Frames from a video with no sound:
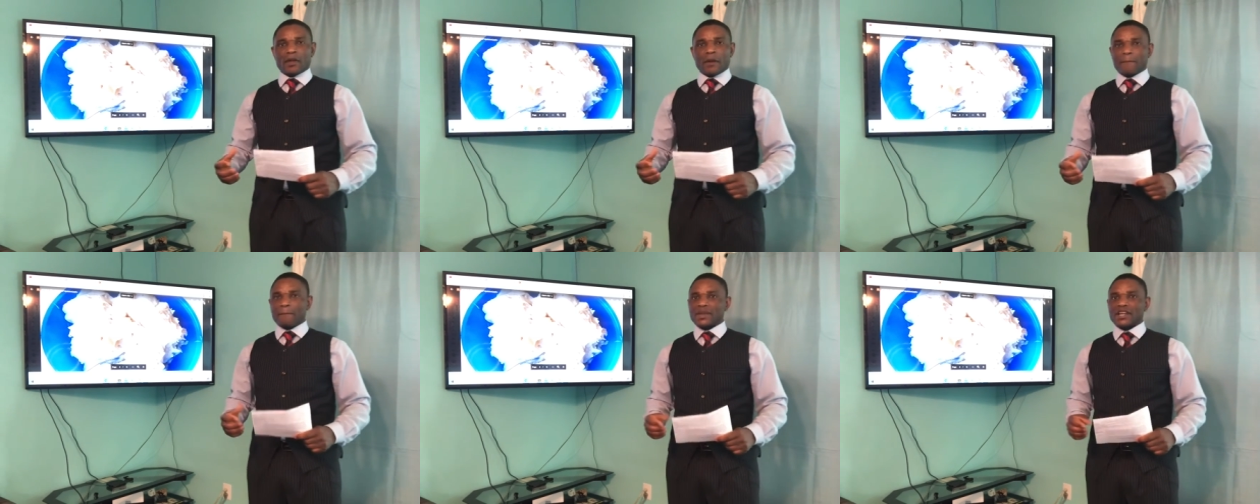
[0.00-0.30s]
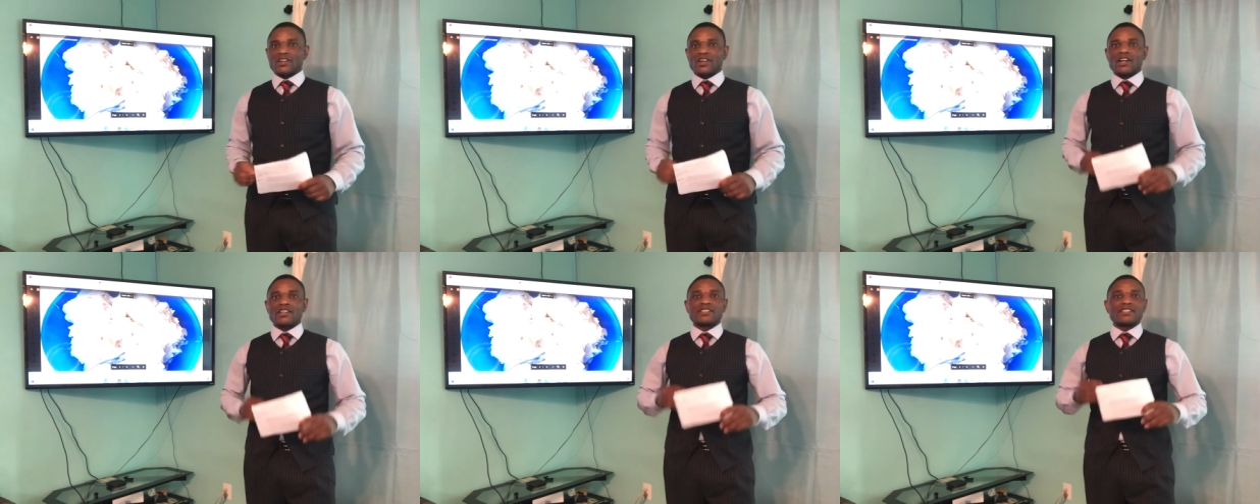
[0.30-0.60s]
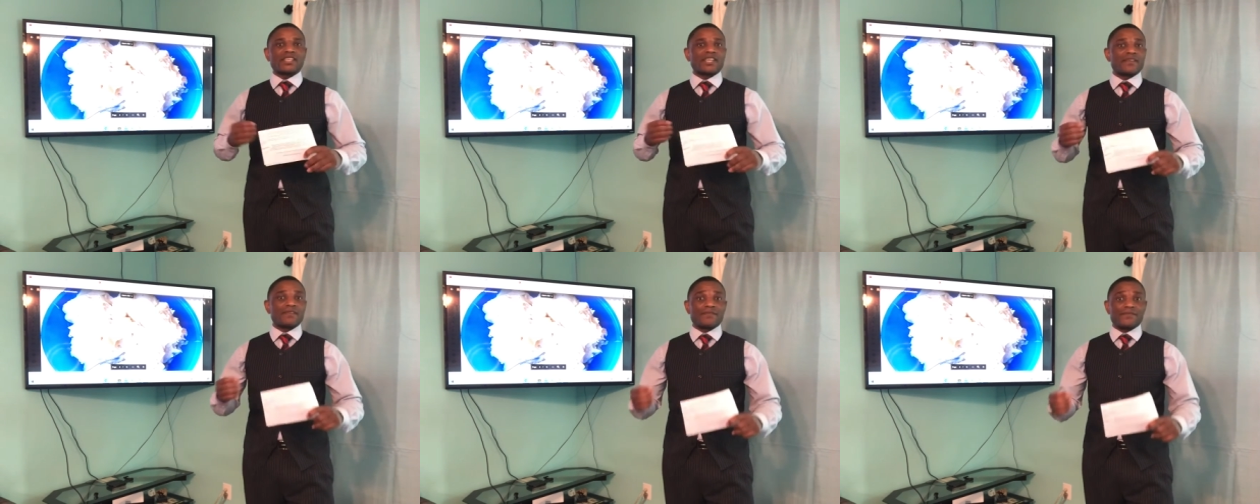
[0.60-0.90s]
because
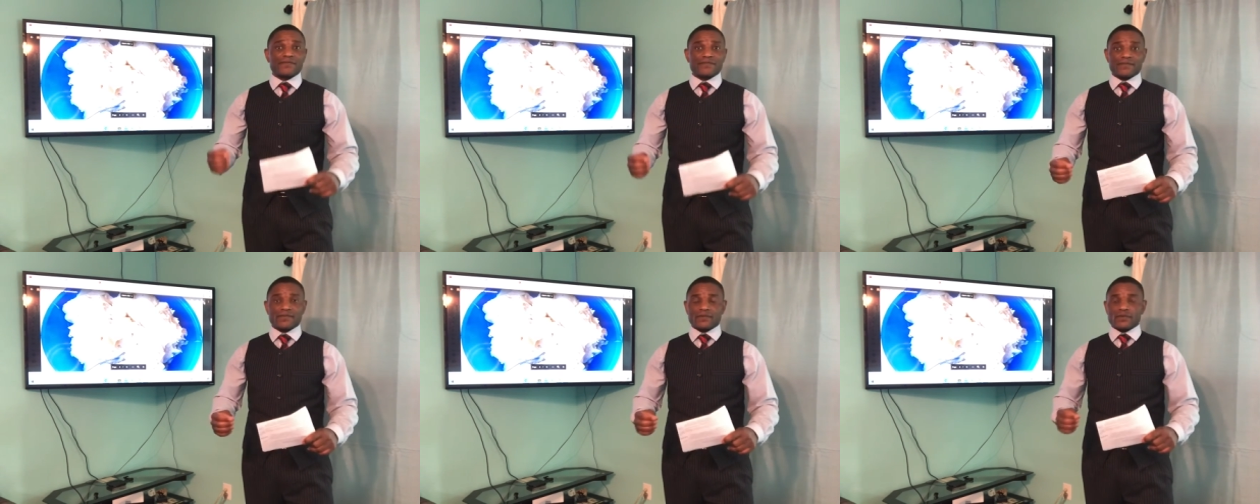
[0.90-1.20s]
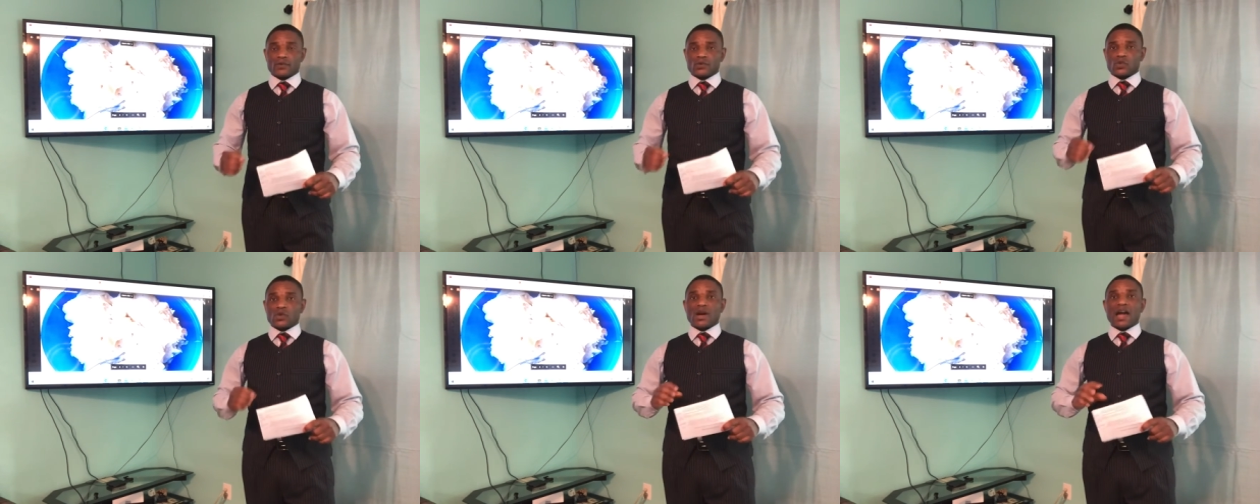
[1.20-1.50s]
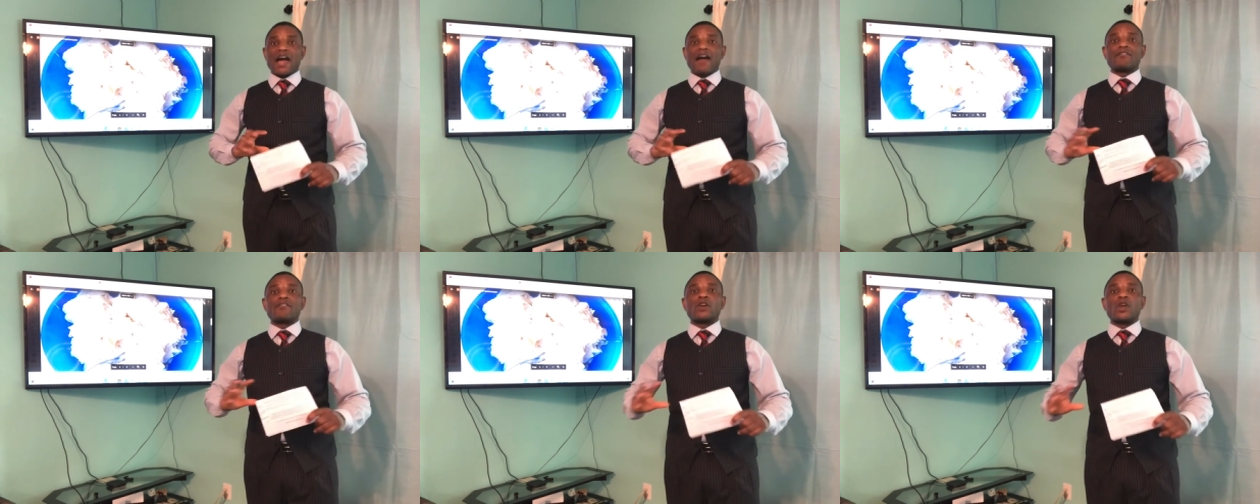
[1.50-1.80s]
if you
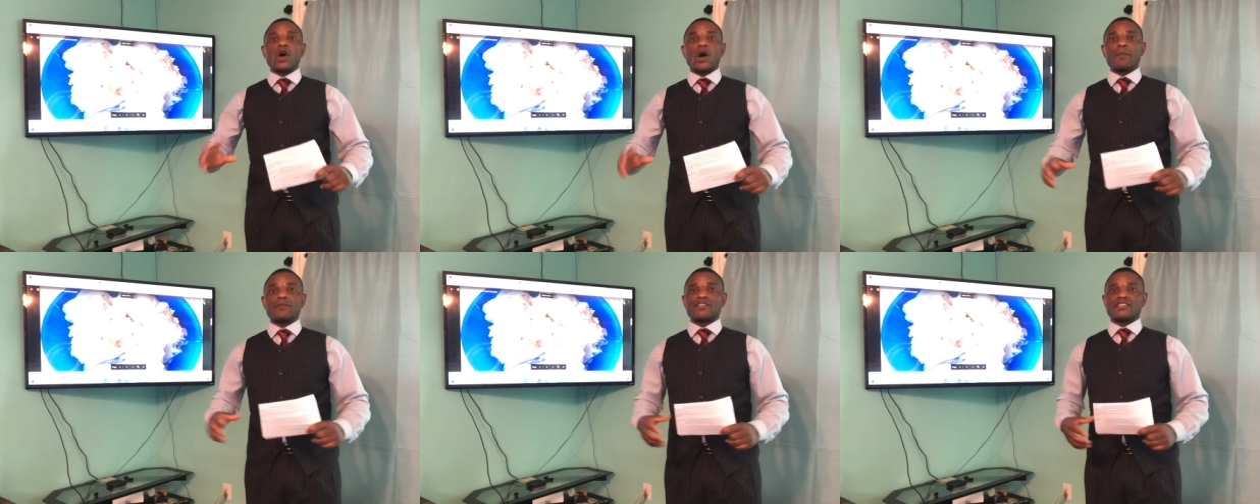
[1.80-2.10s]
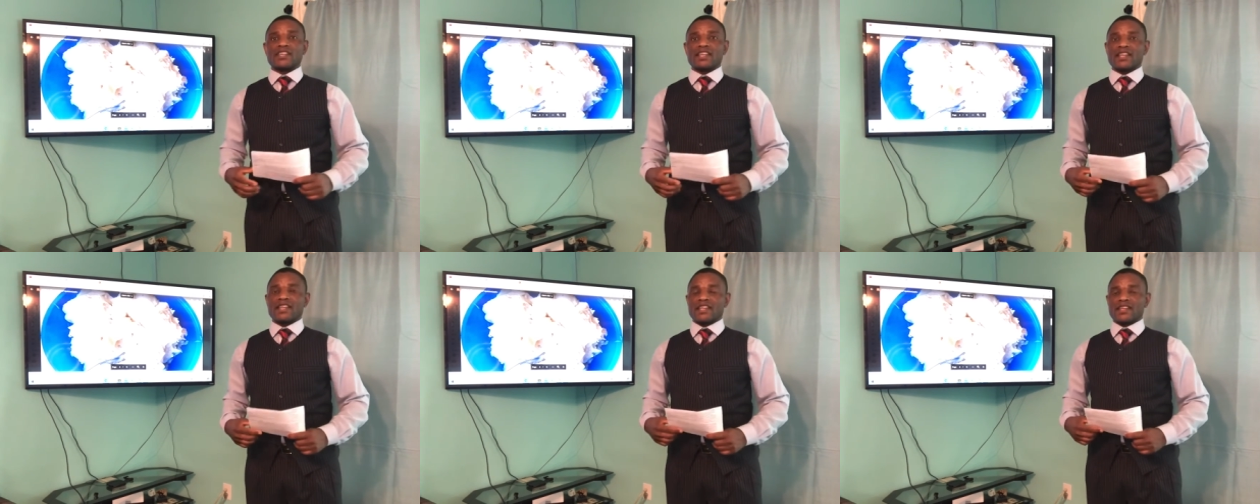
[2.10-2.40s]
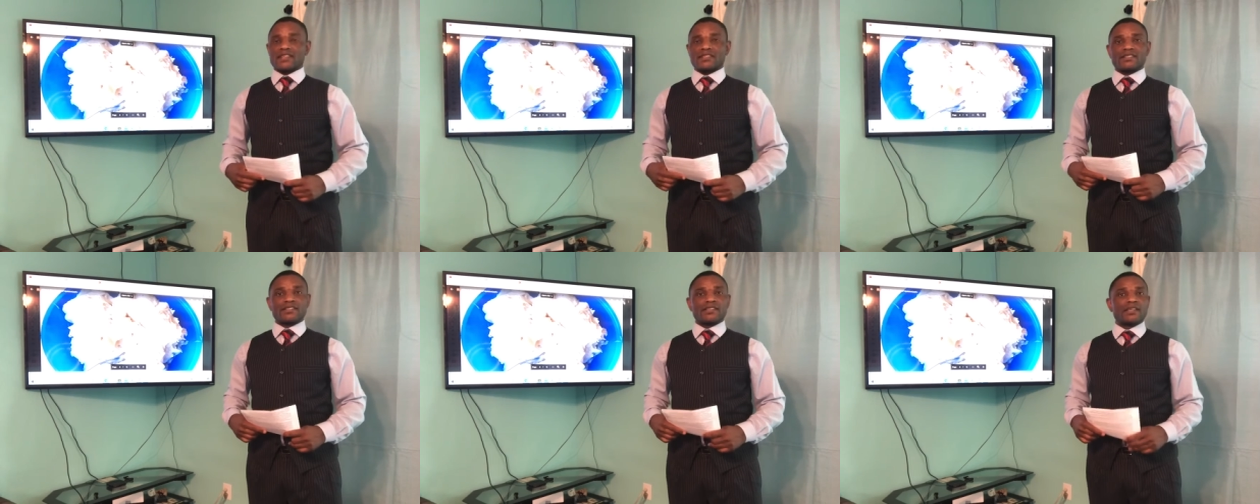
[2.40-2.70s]
have lumps in
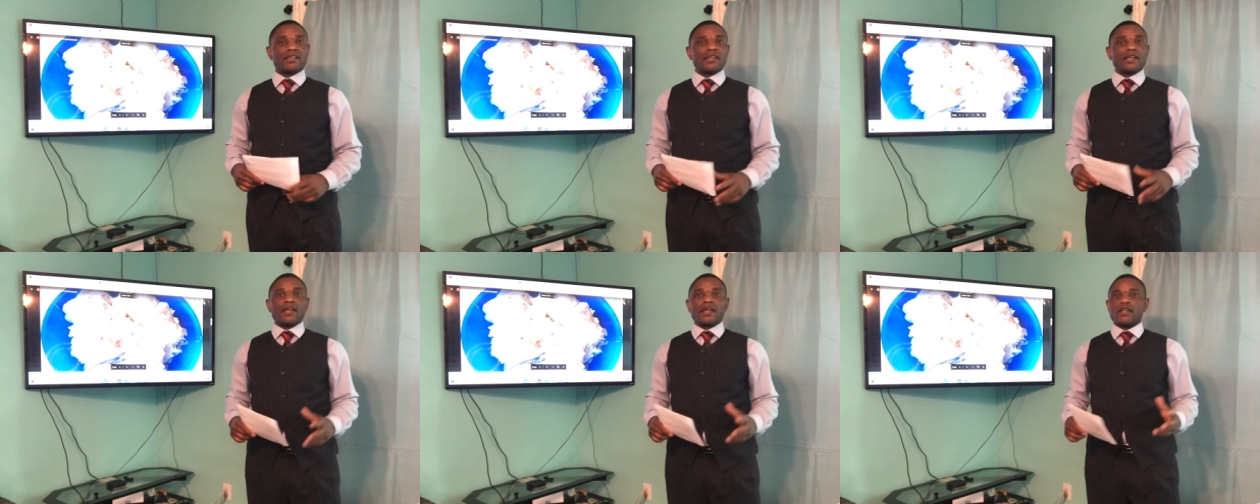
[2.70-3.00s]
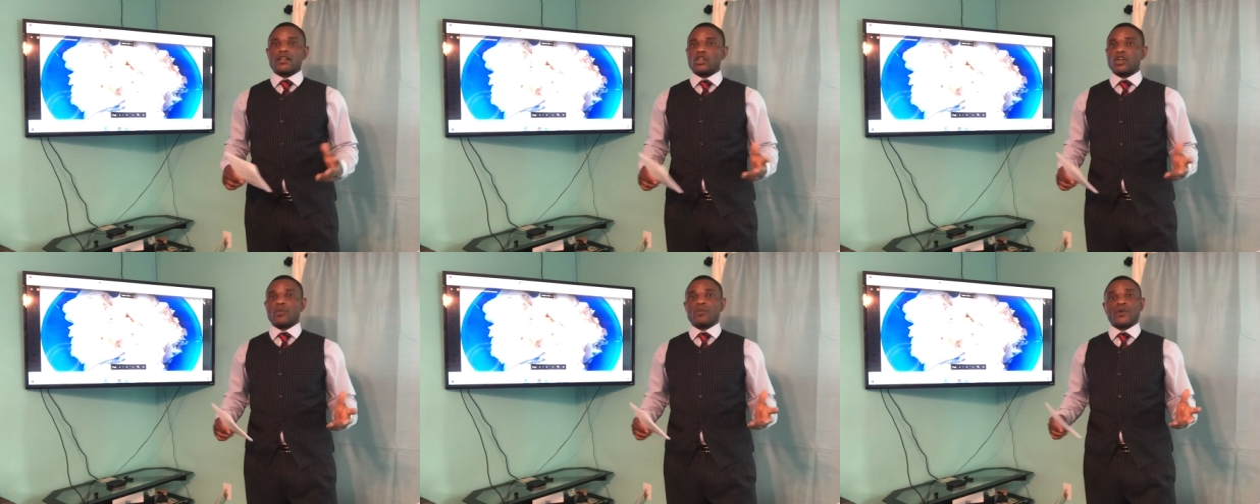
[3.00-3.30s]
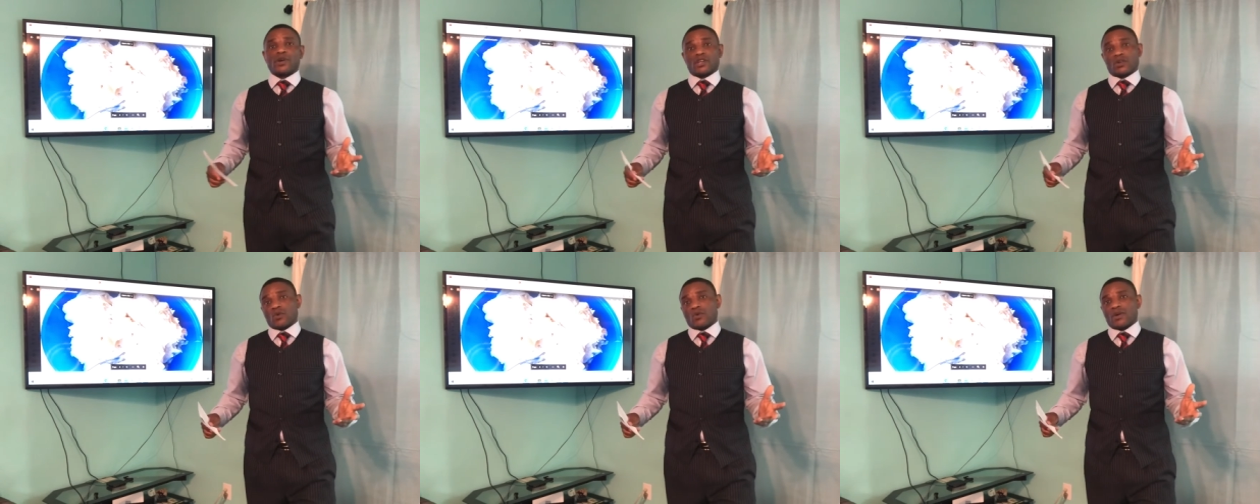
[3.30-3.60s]
it,
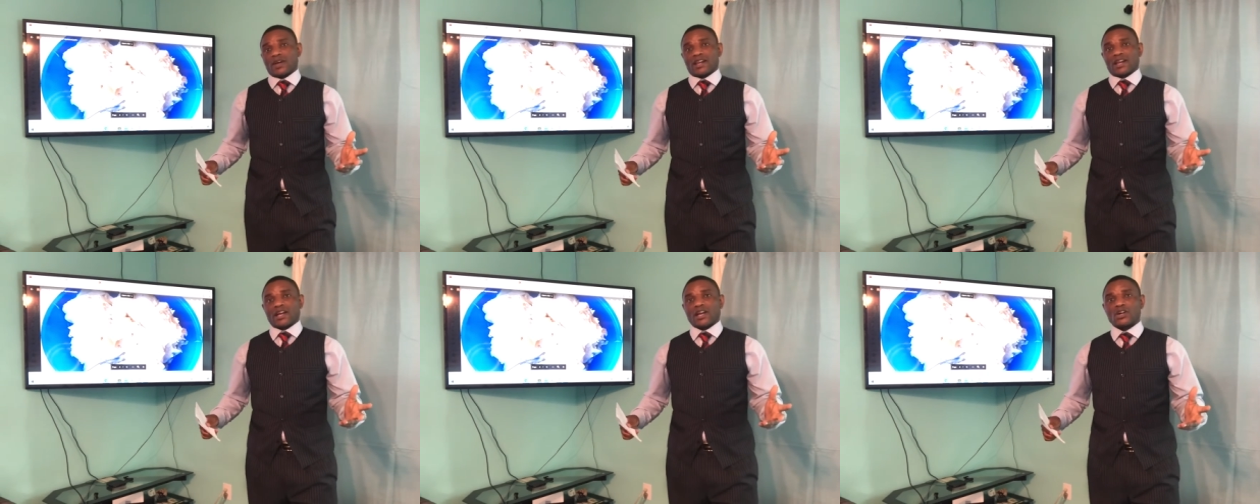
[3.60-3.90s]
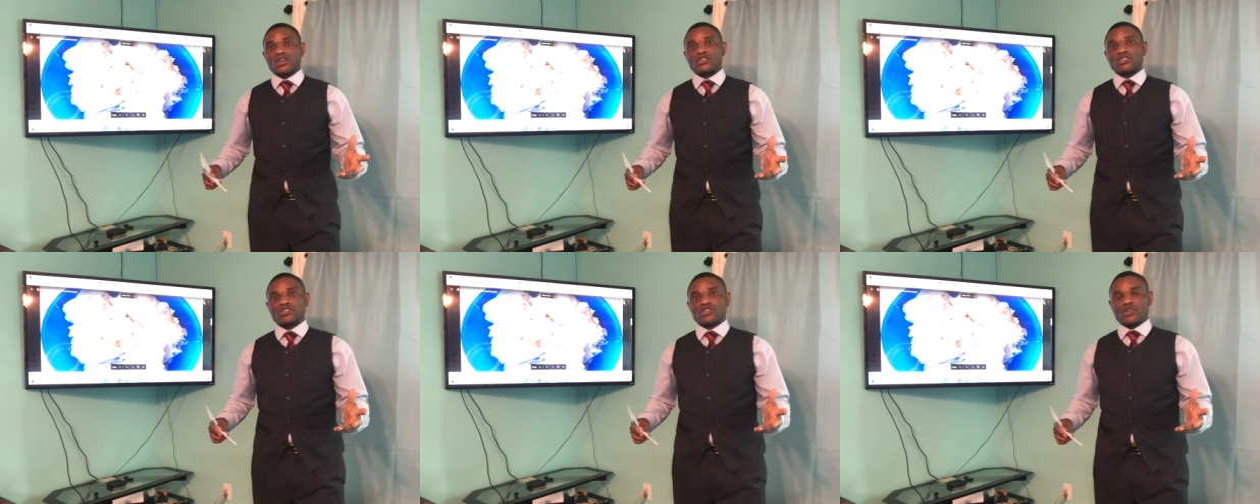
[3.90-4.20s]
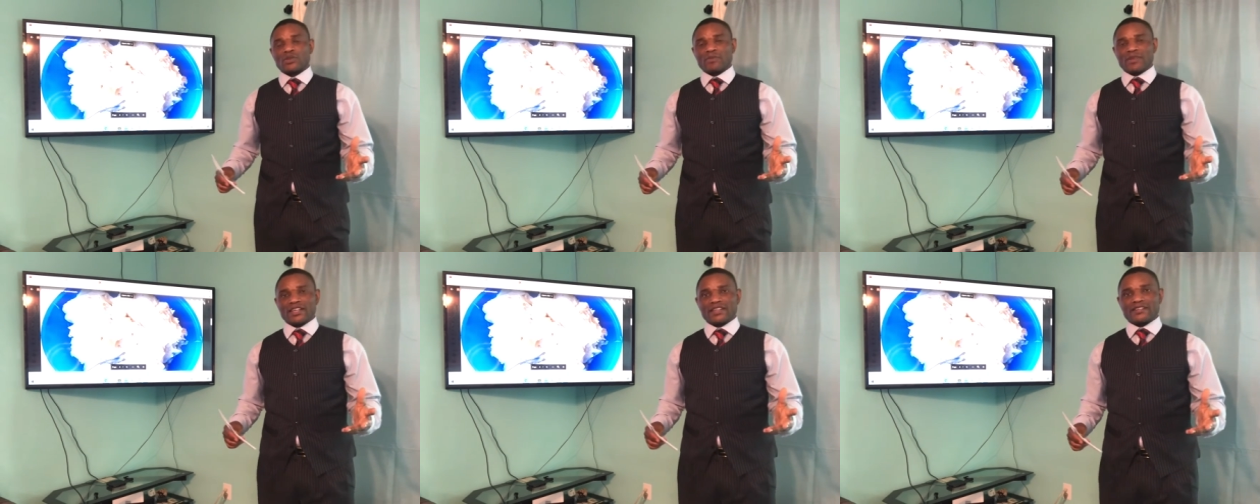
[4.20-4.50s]
nobody will want to
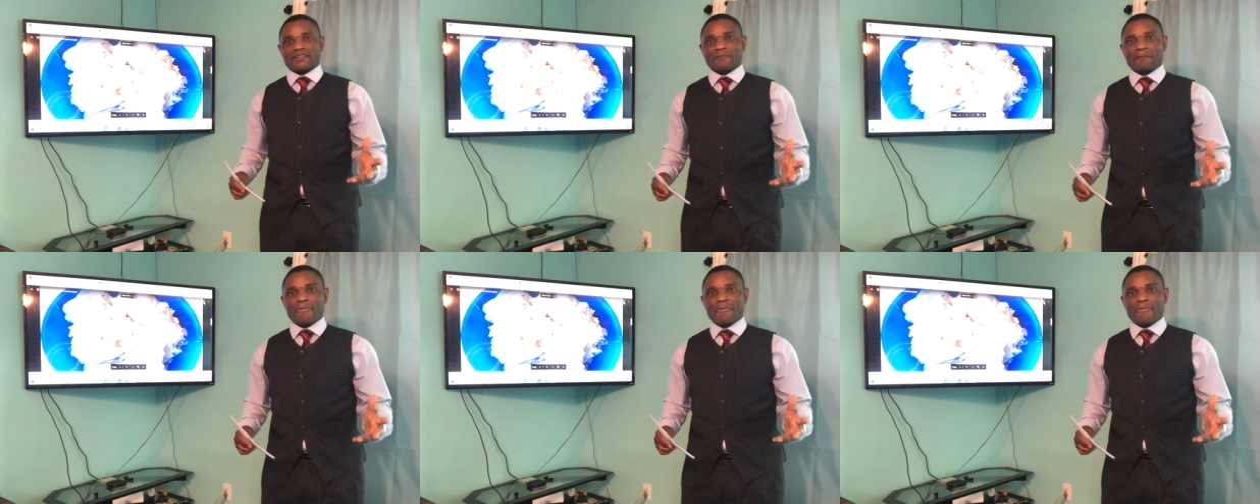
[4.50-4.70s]
consume it.